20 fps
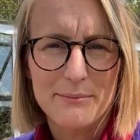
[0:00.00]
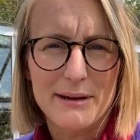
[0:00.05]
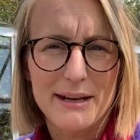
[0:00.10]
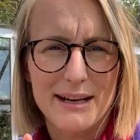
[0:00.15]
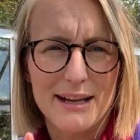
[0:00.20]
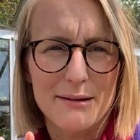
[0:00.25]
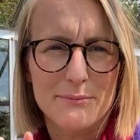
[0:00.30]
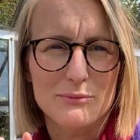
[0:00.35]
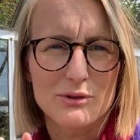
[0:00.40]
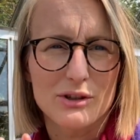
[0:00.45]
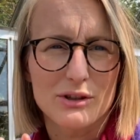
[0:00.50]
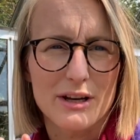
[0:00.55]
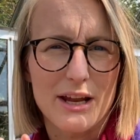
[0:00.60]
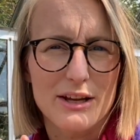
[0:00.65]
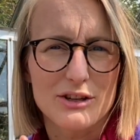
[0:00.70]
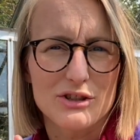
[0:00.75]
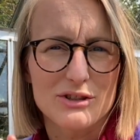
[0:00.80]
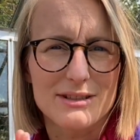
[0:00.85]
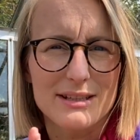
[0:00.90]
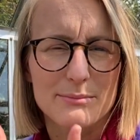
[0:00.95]
and I'm gonna
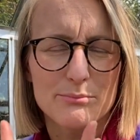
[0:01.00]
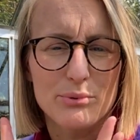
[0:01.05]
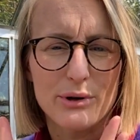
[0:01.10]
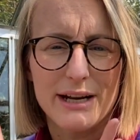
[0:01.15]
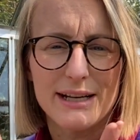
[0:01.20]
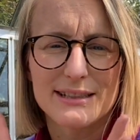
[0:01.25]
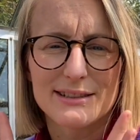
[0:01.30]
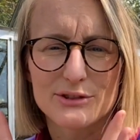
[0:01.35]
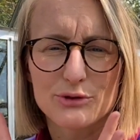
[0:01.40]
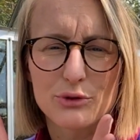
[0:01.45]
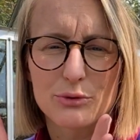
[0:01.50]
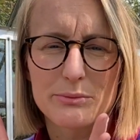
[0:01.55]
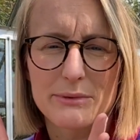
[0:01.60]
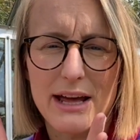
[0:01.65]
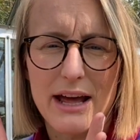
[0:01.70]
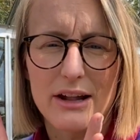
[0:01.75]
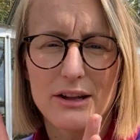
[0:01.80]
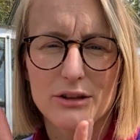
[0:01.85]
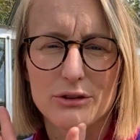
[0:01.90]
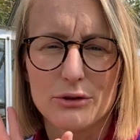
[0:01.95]
just brainstorm
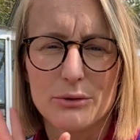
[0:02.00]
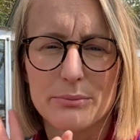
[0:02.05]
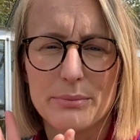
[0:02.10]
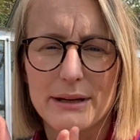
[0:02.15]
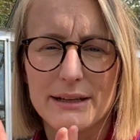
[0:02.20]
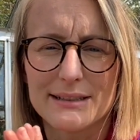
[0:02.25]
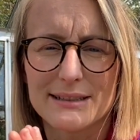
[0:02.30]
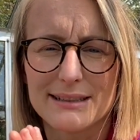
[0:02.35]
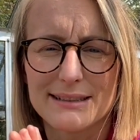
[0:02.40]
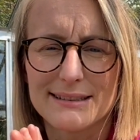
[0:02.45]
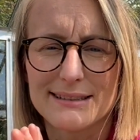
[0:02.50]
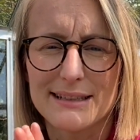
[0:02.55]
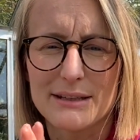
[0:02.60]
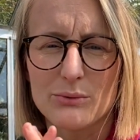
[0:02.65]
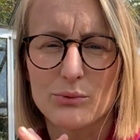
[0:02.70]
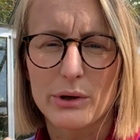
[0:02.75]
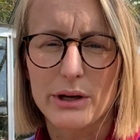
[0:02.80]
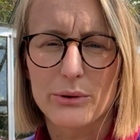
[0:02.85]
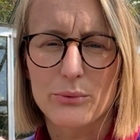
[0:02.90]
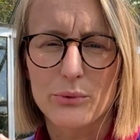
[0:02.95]
that a little bit and see
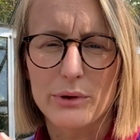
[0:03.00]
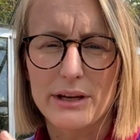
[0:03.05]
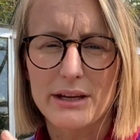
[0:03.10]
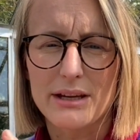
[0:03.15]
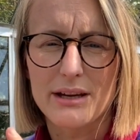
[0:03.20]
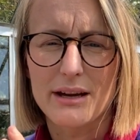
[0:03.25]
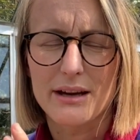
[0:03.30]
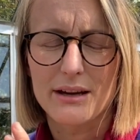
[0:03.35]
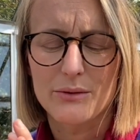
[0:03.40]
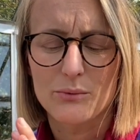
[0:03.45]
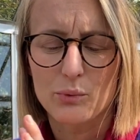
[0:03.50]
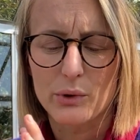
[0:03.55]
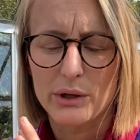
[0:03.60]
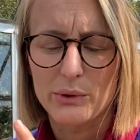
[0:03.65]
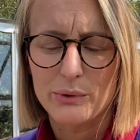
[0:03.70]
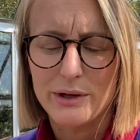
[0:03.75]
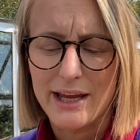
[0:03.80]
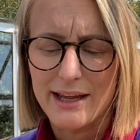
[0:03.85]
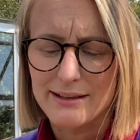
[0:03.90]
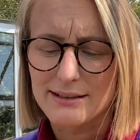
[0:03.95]
where we
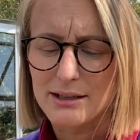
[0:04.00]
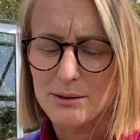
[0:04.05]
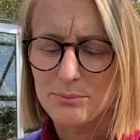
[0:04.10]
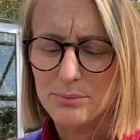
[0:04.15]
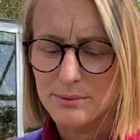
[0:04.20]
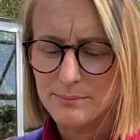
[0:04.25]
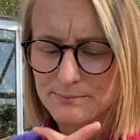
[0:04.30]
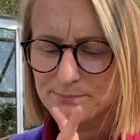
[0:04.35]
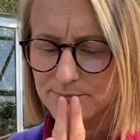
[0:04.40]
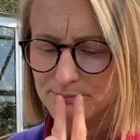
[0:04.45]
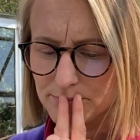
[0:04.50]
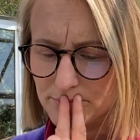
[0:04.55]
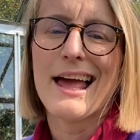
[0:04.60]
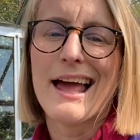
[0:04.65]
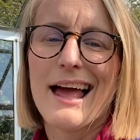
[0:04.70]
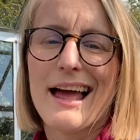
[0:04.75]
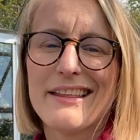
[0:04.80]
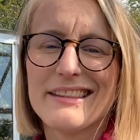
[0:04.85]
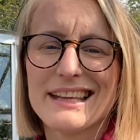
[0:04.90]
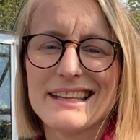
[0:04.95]
end up.
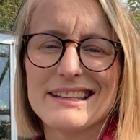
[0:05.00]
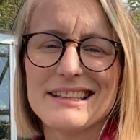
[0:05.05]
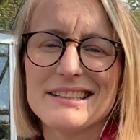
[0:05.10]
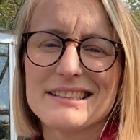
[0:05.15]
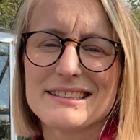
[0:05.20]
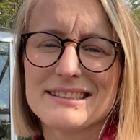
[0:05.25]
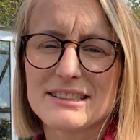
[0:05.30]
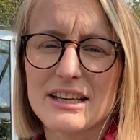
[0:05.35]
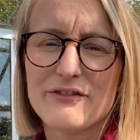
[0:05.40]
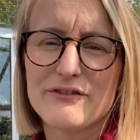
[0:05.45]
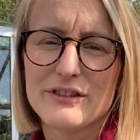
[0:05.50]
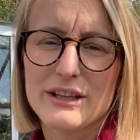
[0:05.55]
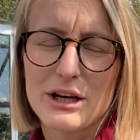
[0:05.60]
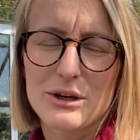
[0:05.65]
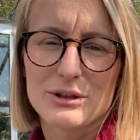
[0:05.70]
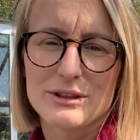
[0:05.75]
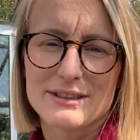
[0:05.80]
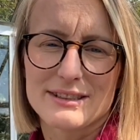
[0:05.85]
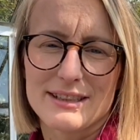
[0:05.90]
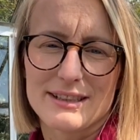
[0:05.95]
And then the
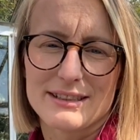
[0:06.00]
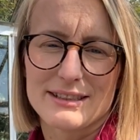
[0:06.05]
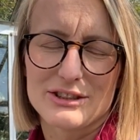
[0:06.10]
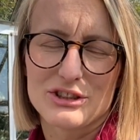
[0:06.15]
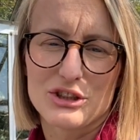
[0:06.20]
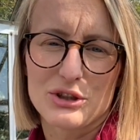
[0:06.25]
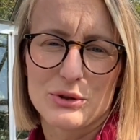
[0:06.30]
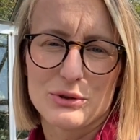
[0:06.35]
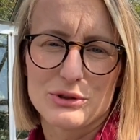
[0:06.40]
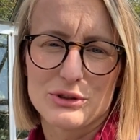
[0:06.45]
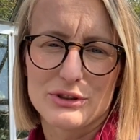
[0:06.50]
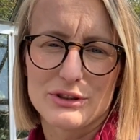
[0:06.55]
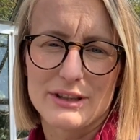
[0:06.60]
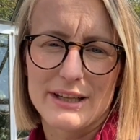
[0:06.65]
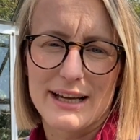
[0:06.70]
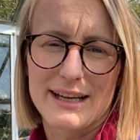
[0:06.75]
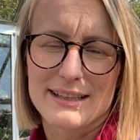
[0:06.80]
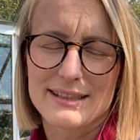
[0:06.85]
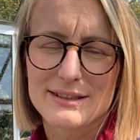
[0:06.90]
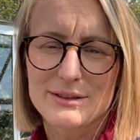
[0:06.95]
sunflowers I showed you
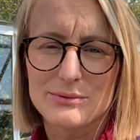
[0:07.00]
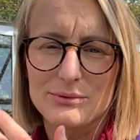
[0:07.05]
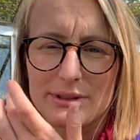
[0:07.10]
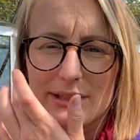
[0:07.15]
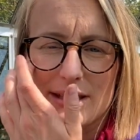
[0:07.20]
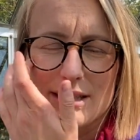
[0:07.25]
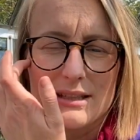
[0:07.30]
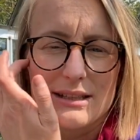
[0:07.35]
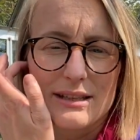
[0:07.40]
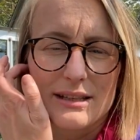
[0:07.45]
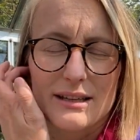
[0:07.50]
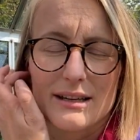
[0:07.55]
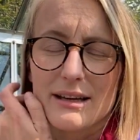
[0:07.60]
last week,